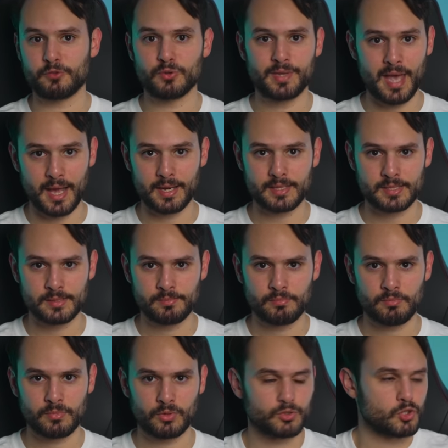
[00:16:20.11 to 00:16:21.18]
if you get it,
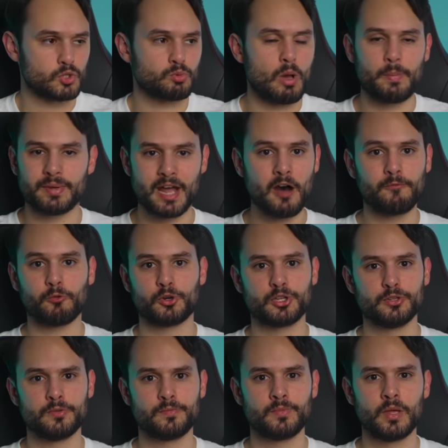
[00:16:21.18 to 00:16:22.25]
they'll just swap it out for
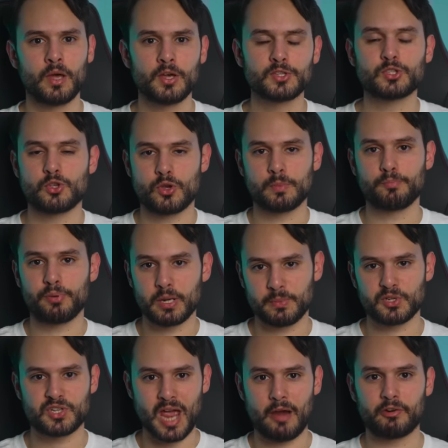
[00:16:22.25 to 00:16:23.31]
you. So you can pretty
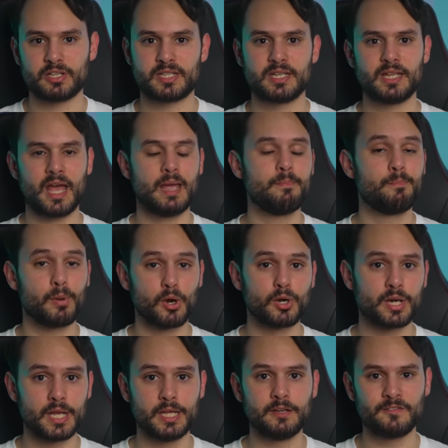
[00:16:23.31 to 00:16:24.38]
much guarantee a
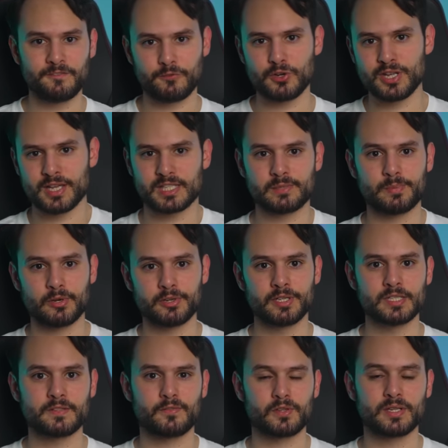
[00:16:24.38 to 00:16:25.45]
burn-in free
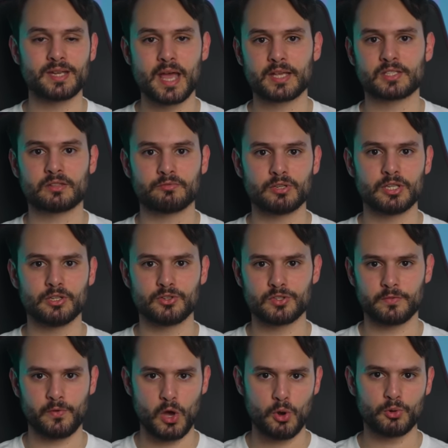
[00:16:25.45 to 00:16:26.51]
experience for the next three years
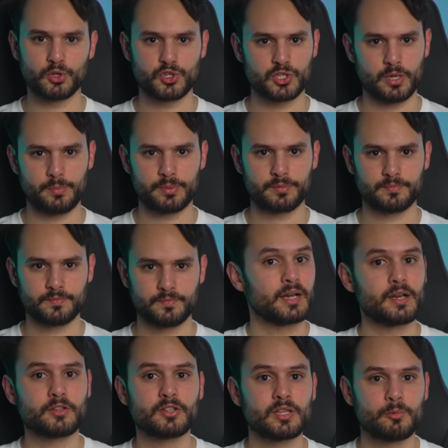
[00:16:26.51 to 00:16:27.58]
of ownership.
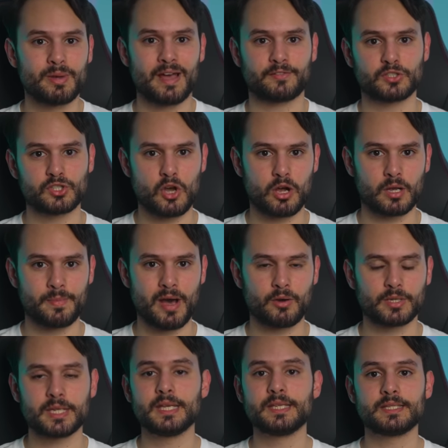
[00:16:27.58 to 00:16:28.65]
Another thing we have to talk
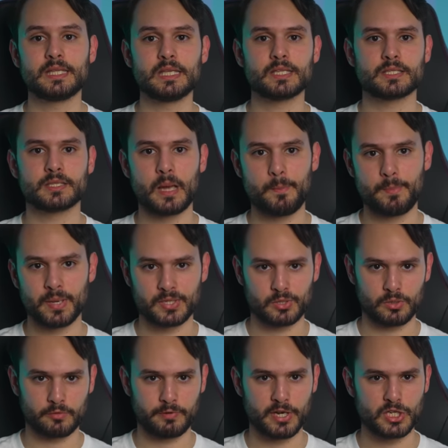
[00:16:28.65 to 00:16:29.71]
about is the subpixel